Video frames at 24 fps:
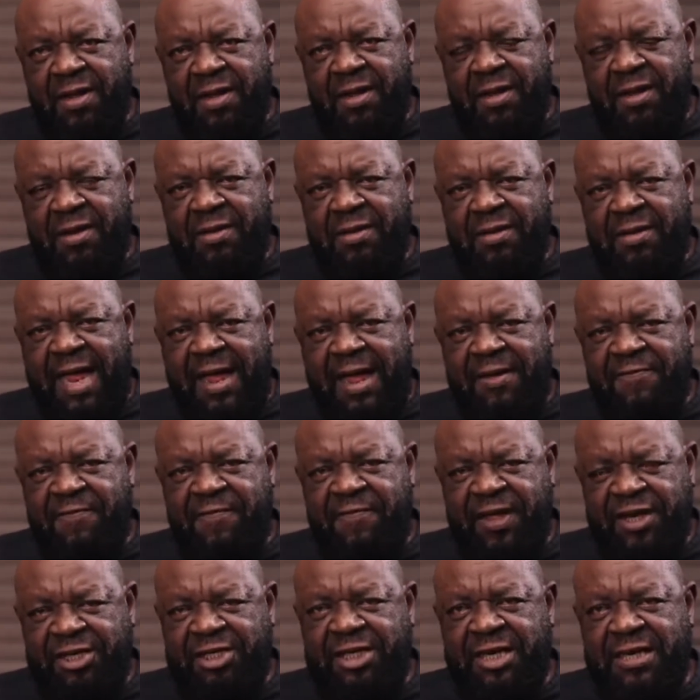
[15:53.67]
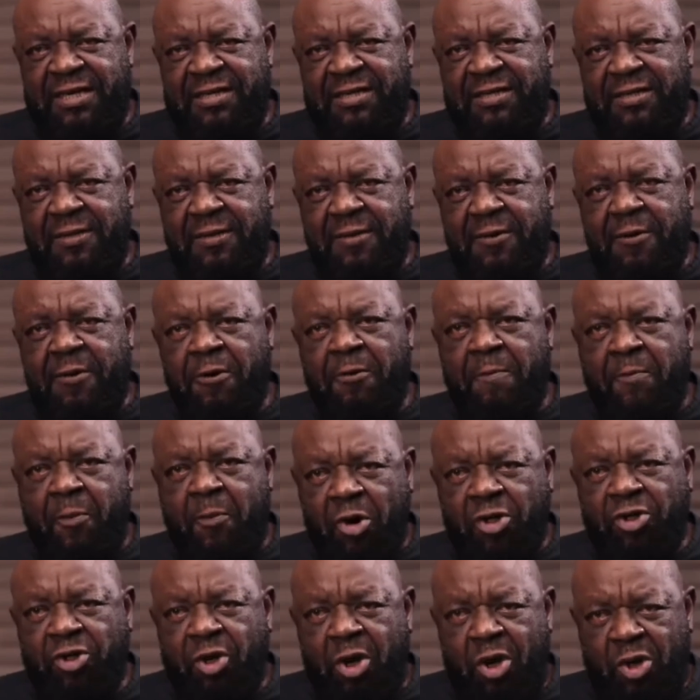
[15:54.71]
divergent
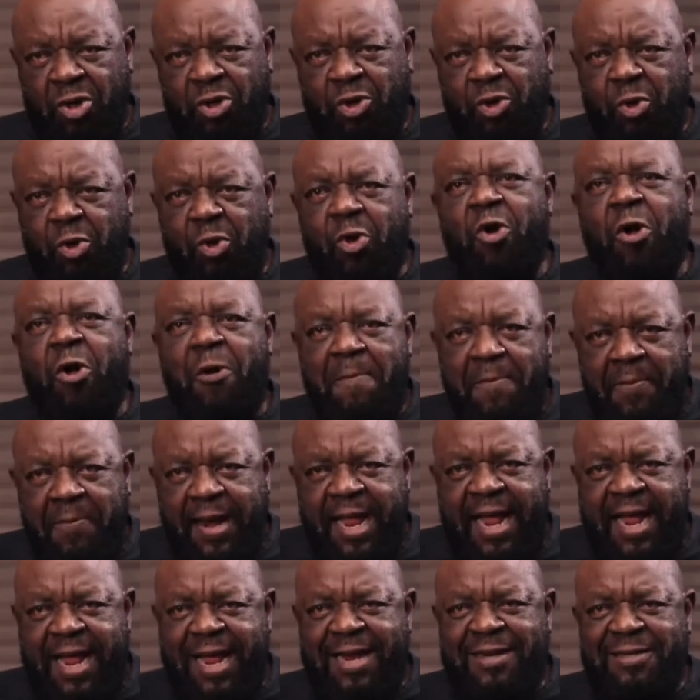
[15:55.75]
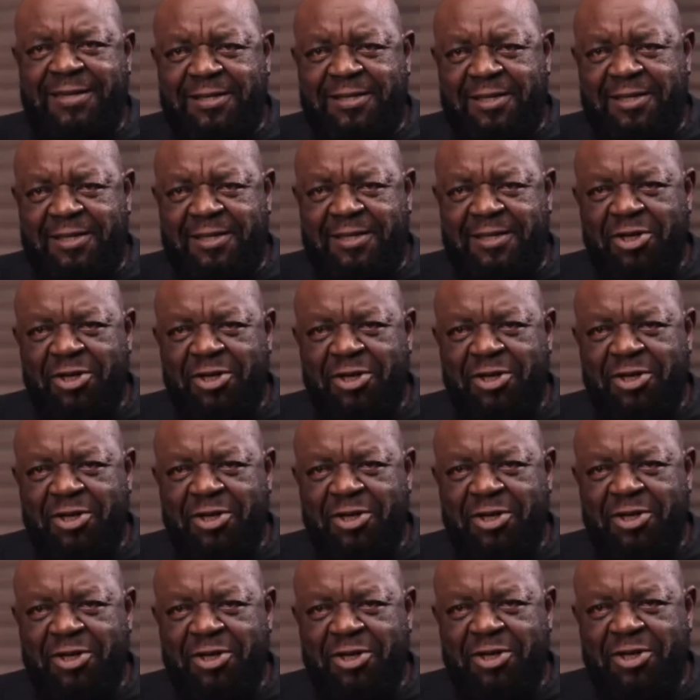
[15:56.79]
but also compliant
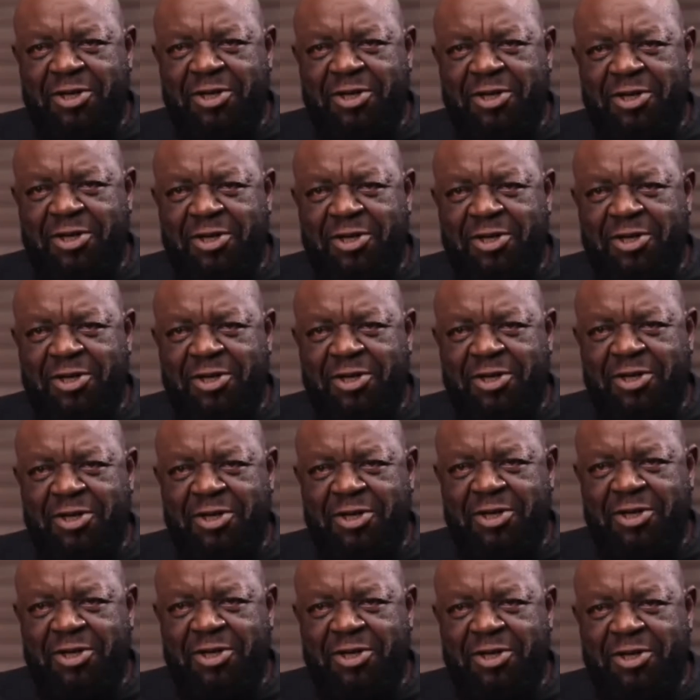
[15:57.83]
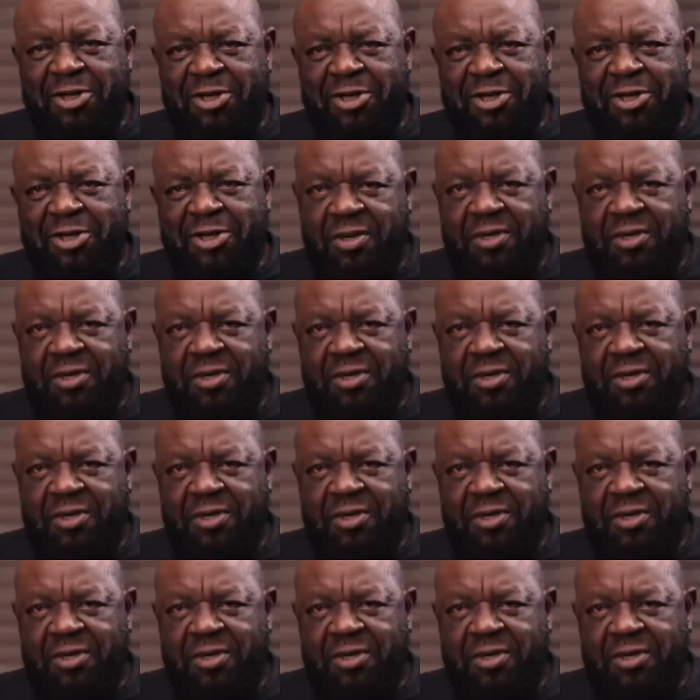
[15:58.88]
jurisdictions. The three jurisdictions